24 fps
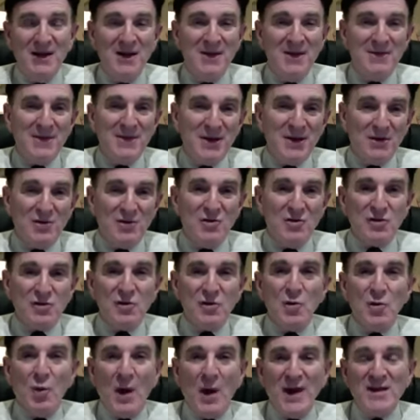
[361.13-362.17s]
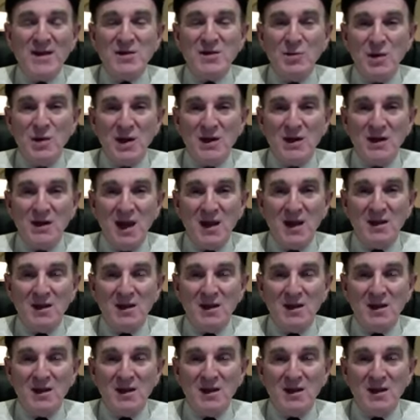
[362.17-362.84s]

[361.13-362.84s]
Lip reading: There are usually ways that we can take these